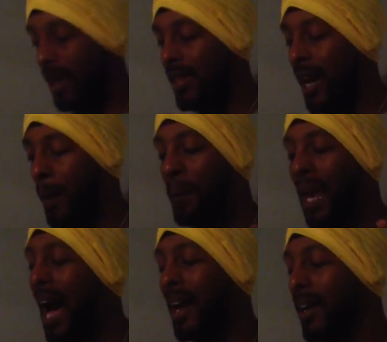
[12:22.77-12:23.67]
They
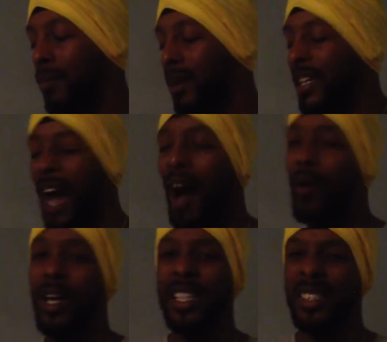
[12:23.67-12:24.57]
plotted, but
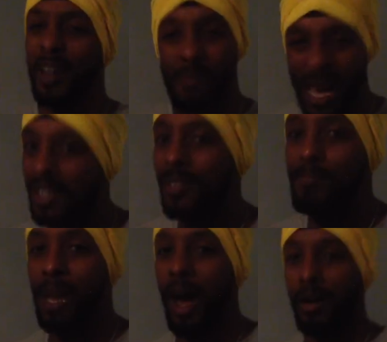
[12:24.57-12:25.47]
Yahweh is the best
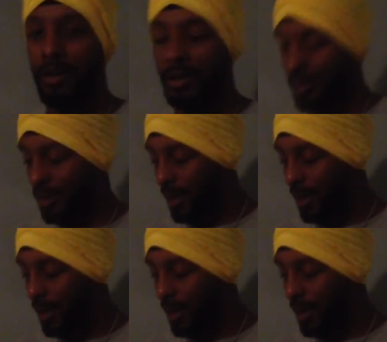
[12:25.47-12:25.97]
of plotters.